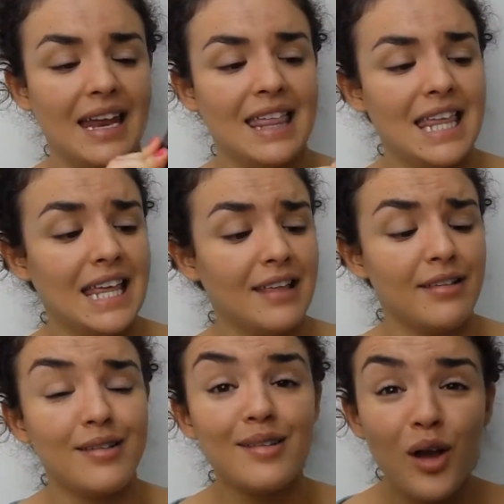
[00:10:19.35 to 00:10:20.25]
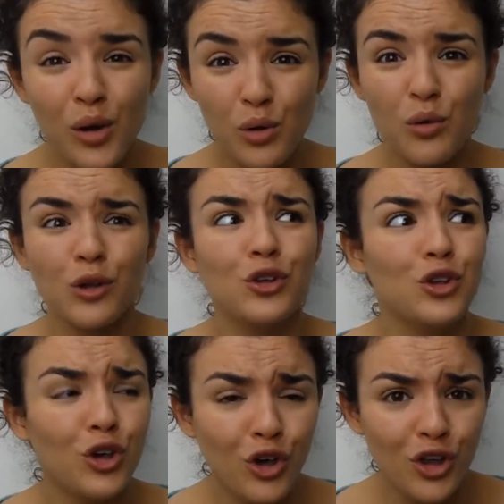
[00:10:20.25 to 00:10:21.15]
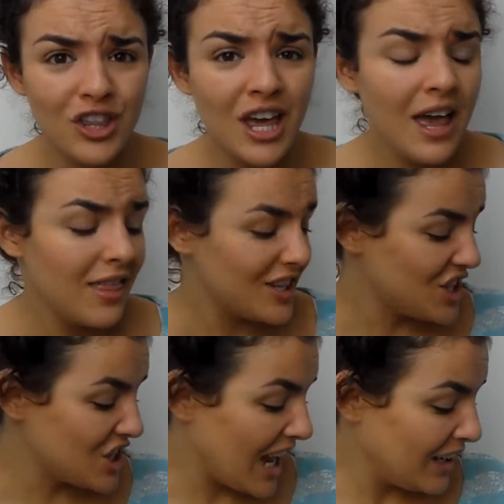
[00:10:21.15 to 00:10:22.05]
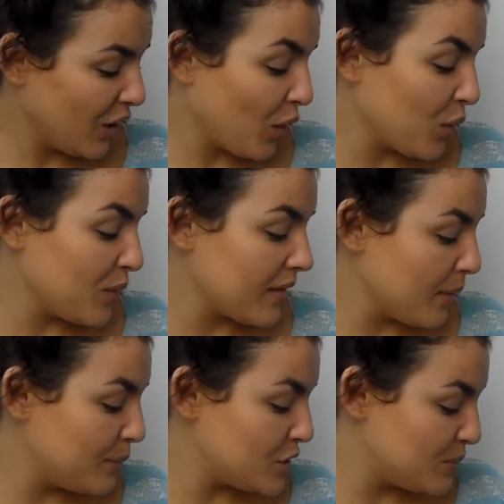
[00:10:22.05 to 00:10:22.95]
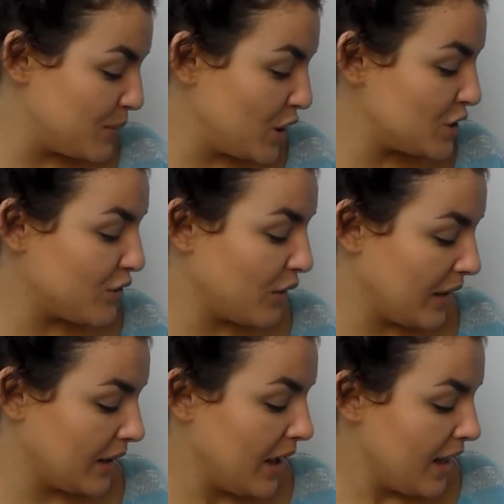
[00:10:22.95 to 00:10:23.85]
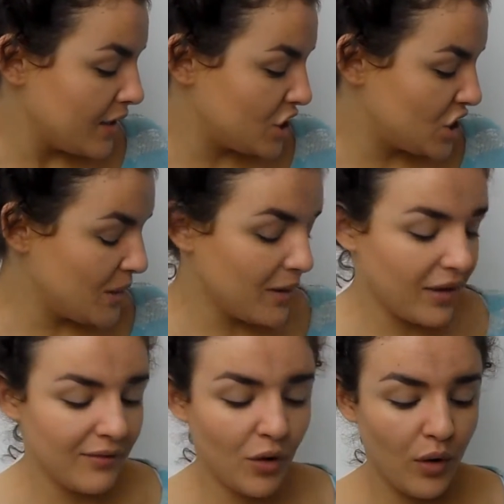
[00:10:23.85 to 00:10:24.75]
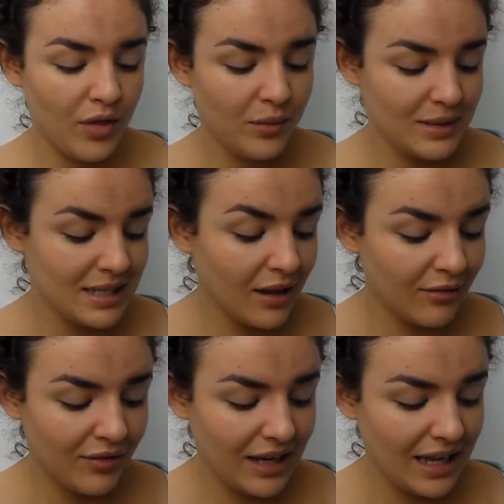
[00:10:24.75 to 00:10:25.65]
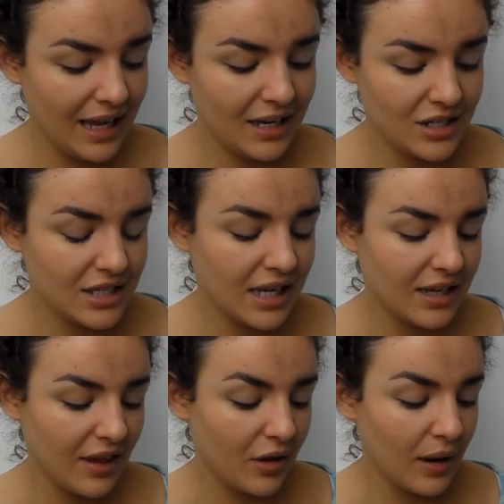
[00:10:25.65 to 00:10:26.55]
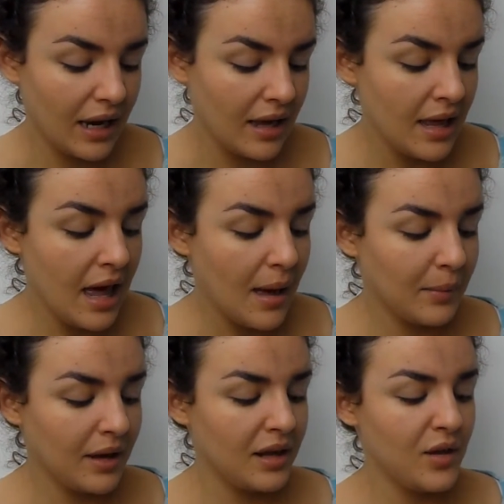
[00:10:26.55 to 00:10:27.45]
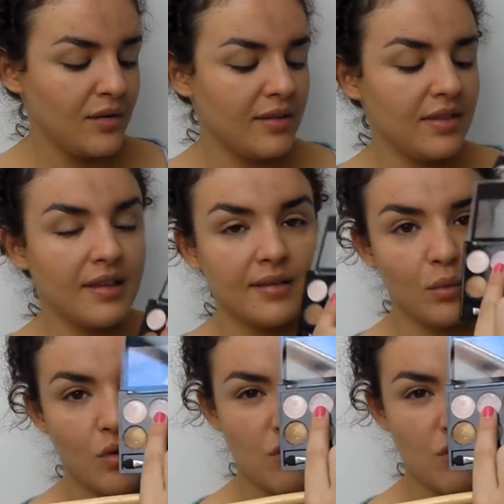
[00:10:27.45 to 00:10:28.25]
And I think it's so good. The shadows are just beautiful and the shimmer they've got in them is lovely and I just think they're great. I'm going to use this